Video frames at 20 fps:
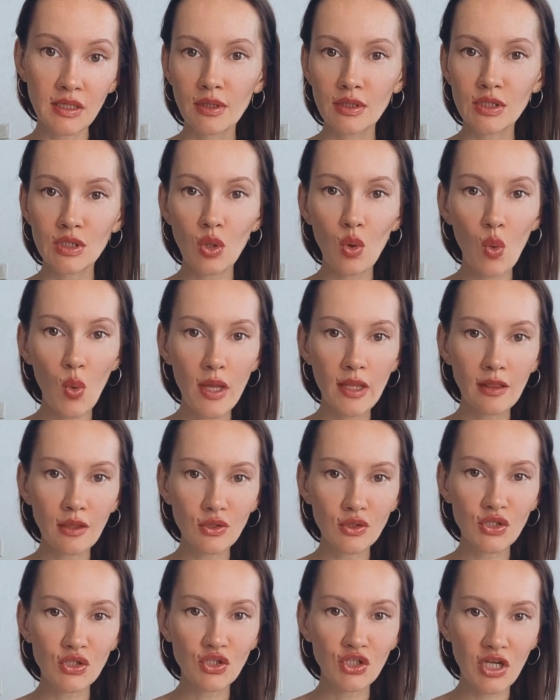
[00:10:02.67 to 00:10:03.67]
So when
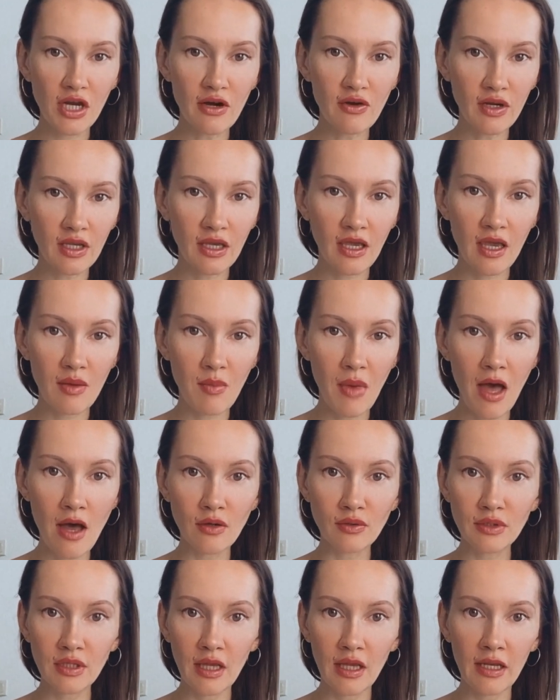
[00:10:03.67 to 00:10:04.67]
Lost Cherry came
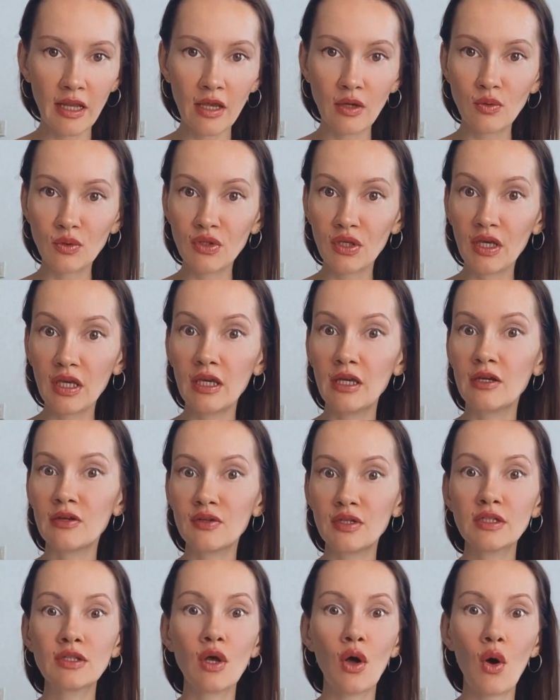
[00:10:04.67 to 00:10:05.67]
out and I could hear
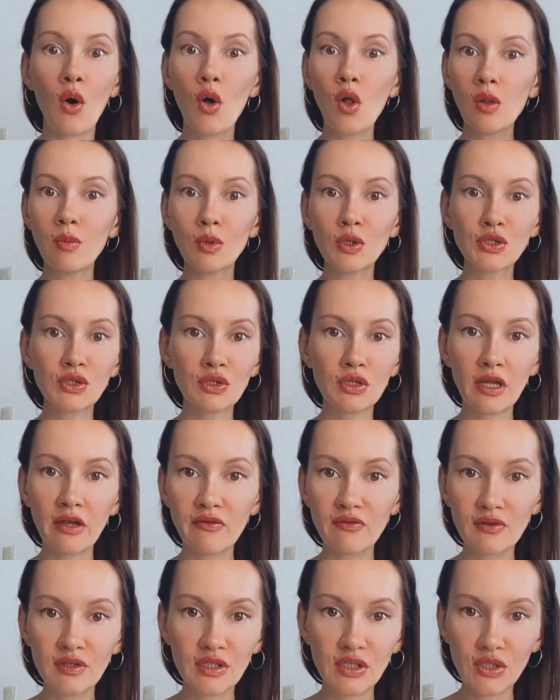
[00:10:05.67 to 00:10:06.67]
it almost on
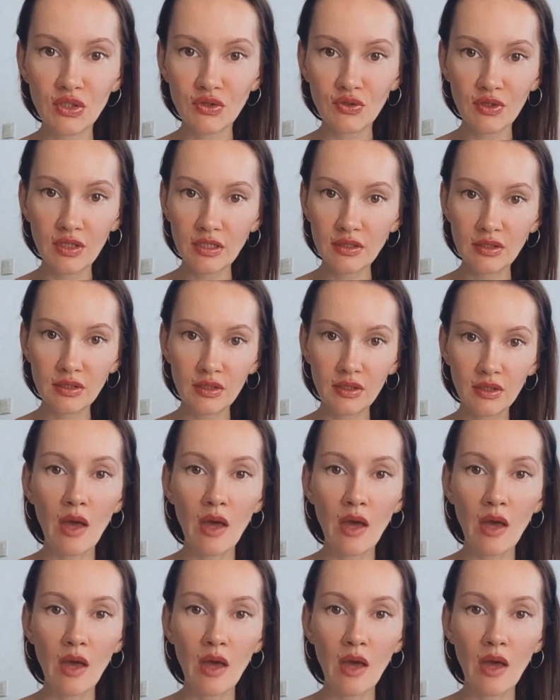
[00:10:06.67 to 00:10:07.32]
every street,